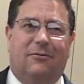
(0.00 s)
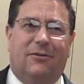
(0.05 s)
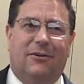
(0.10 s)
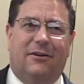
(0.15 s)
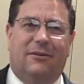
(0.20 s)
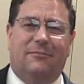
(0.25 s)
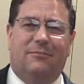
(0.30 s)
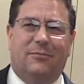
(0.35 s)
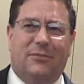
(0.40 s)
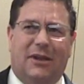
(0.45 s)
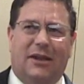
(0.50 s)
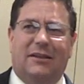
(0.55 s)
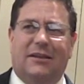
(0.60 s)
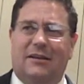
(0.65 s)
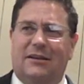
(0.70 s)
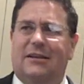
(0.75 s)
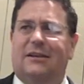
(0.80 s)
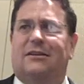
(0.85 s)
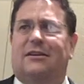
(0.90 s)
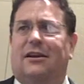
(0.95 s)
Well, yeah,
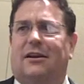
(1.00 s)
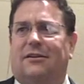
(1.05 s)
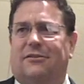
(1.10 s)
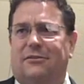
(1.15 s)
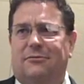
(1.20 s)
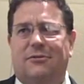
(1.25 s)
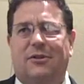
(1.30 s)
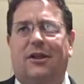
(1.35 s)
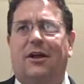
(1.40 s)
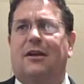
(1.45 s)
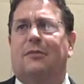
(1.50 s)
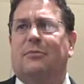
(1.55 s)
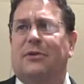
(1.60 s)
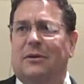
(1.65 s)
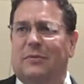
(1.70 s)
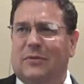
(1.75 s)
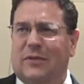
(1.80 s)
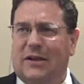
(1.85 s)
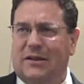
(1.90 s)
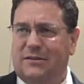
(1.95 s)
they did care. There were a lot of
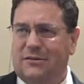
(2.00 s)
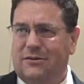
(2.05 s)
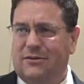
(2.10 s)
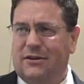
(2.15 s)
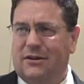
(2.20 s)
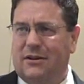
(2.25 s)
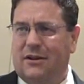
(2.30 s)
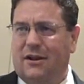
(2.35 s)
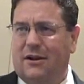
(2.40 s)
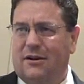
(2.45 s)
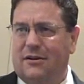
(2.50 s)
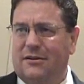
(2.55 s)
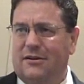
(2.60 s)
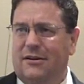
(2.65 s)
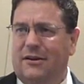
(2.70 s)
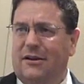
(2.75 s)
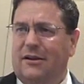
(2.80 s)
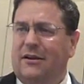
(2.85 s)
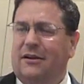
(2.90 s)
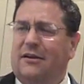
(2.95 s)
people out there that cared.
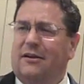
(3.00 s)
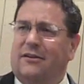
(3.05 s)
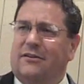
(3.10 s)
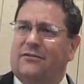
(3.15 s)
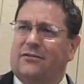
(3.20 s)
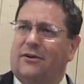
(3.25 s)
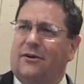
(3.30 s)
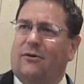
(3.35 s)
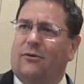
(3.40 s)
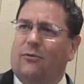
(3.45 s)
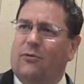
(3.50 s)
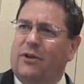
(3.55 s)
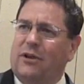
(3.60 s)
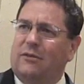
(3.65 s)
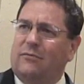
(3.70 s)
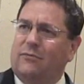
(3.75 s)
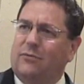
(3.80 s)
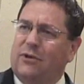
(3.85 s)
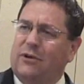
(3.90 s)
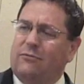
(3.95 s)
So
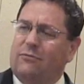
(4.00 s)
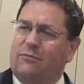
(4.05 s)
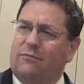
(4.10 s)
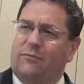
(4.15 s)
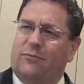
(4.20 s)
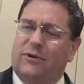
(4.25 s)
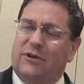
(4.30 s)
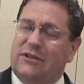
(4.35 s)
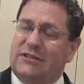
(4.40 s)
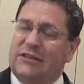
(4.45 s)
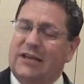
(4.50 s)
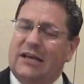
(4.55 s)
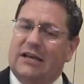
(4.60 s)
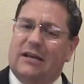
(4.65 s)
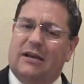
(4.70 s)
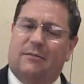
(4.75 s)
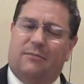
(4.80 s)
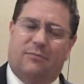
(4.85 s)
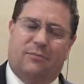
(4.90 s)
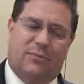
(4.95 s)
we
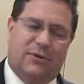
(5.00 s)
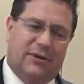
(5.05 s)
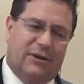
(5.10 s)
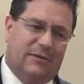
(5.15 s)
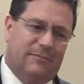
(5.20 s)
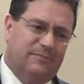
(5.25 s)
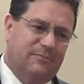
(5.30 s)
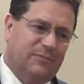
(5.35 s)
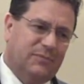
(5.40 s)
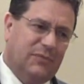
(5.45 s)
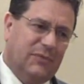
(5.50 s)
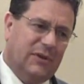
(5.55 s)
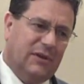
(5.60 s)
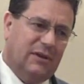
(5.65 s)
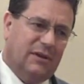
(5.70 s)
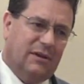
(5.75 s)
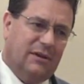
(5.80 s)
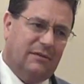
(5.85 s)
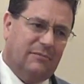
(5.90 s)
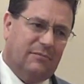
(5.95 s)
set up.
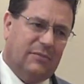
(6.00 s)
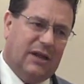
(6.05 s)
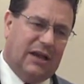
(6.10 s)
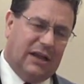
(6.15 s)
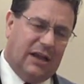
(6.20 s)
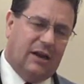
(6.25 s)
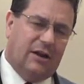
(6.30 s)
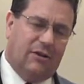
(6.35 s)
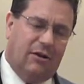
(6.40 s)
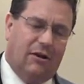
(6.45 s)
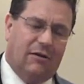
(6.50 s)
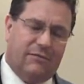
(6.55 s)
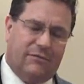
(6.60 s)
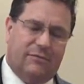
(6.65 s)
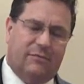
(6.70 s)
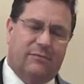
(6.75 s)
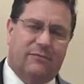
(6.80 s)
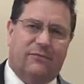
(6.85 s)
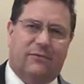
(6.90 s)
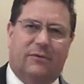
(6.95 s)
I got a call
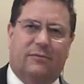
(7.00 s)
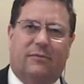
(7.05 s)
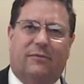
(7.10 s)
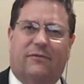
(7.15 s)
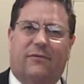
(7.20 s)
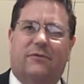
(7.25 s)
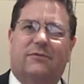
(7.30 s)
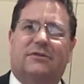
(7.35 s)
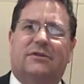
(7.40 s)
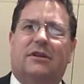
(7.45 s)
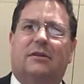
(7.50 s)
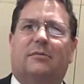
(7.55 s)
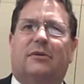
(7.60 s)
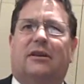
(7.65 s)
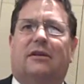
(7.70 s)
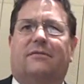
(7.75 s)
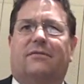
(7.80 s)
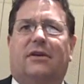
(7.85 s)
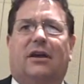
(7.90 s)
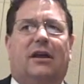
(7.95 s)
from the folks at
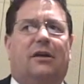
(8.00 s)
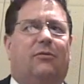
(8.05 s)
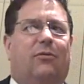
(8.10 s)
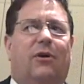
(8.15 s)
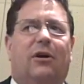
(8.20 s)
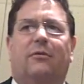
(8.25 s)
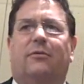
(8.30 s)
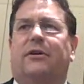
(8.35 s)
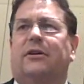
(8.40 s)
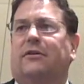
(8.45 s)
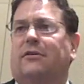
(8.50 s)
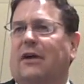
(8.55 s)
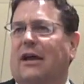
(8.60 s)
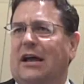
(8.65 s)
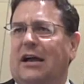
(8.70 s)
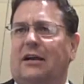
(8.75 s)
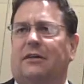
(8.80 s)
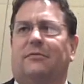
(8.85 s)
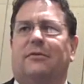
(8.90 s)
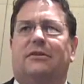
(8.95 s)
MNFI. What do we do?
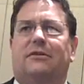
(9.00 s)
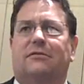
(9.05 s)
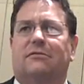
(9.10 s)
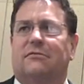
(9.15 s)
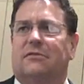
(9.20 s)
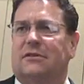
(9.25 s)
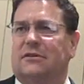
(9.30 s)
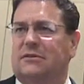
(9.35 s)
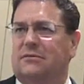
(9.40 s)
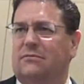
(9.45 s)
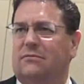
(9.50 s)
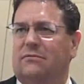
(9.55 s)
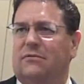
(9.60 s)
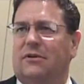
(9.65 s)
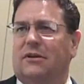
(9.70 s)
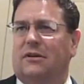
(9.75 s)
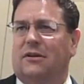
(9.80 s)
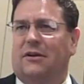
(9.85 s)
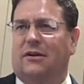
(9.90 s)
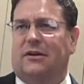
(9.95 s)
How can we do this?
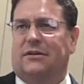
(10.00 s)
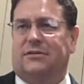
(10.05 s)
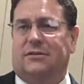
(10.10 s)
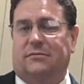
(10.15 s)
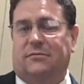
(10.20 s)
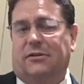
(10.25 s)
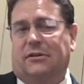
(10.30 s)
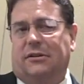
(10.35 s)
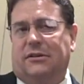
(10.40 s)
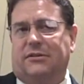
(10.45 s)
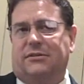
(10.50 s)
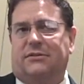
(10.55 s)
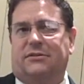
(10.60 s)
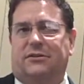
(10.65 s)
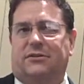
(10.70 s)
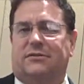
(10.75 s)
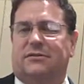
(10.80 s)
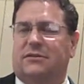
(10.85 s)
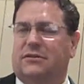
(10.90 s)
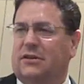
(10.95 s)
And I said, well, let's
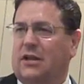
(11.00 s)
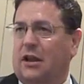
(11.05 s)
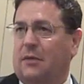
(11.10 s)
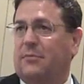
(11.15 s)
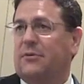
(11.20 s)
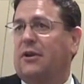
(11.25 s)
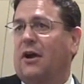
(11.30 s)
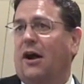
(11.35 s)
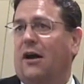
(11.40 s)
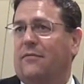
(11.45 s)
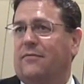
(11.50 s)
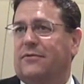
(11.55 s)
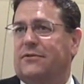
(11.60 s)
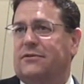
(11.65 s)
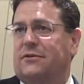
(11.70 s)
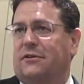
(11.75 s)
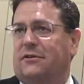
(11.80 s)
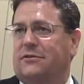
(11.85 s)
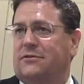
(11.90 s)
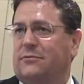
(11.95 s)
just set up a
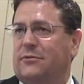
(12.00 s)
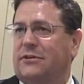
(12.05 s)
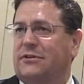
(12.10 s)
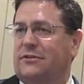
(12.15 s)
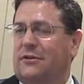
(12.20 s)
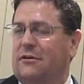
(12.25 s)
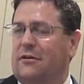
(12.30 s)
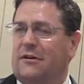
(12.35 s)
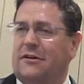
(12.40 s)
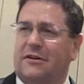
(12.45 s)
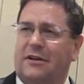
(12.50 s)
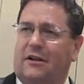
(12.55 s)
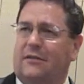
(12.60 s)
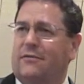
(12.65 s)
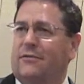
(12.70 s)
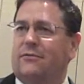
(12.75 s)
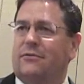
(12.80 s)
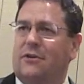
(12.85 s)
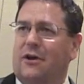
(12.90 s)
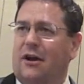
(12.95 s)
conference call. So we started a
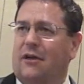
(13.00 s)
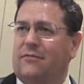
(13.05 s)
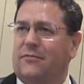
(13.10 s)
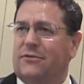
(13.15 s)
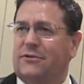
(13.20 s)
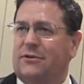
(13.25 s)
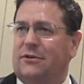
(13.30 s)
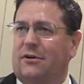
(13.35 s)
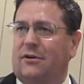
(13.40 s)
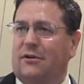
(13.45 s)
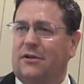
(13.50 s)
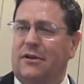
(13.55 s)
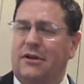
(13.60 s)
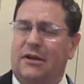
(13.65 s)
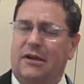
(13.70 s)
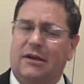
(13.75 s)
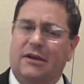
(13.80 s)
telephone conference call